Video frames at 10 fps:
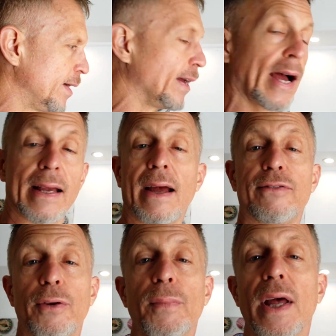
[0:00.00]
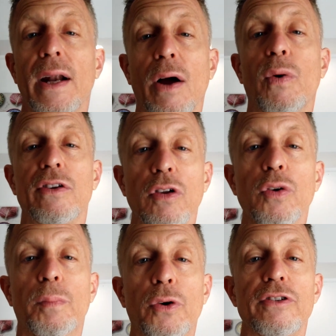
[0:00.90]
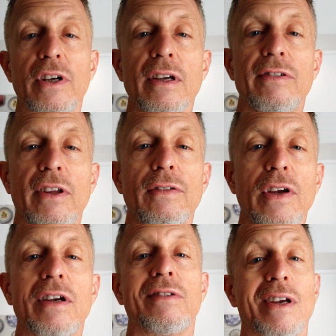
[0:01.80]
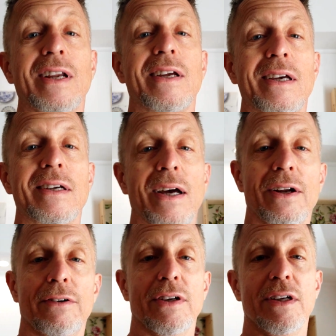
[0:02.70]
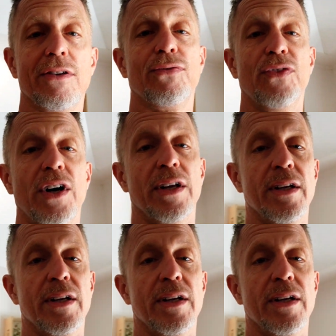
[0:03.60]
I have to admit, I watch a little Portuguese TV because I get a kick out of it. It's fun.